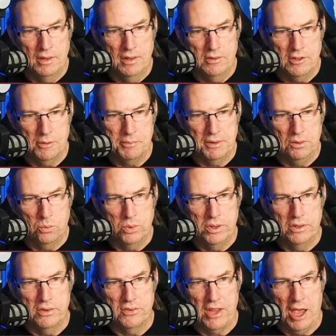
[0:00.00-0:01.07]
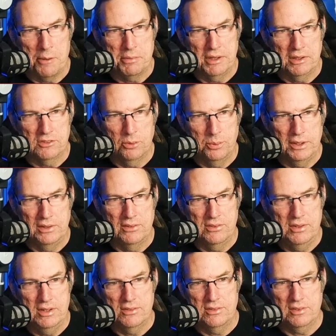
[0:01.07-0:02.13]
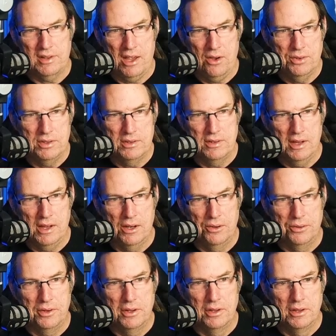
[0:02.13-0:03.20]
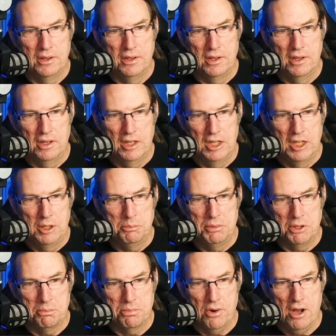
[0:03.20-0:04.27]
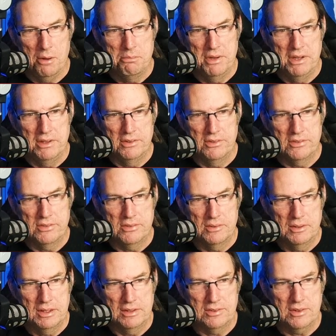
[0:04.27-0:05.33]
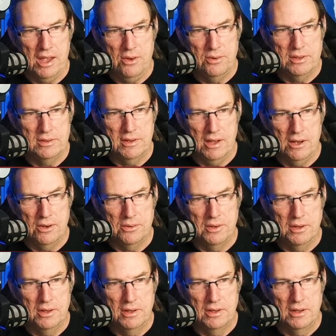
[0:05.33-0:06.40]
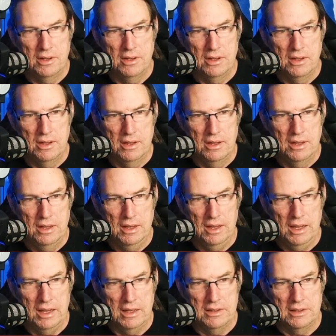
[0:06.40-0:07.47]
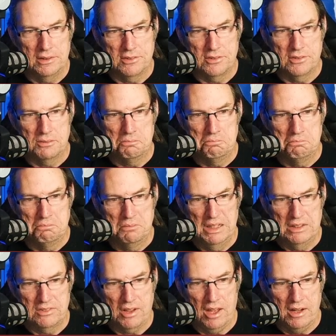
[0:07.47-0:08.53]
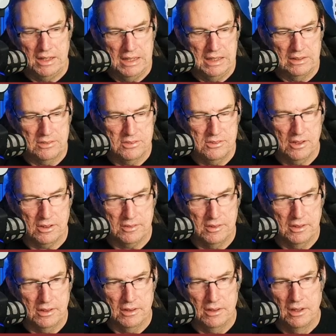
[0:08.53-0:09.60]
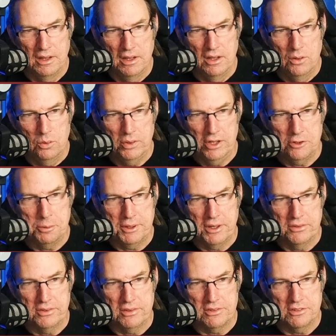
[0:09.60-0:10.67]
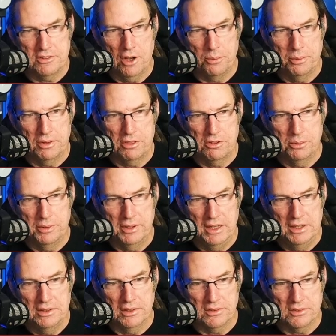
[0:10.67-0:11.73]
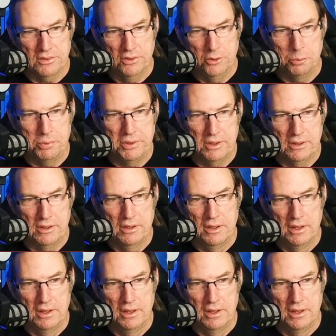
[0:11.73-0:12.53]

Something weird is happening. So we can see it's counting down, but the problem is it's counting down and it's kind of getting stuck there. Well, that's because it's going through an endless loop here,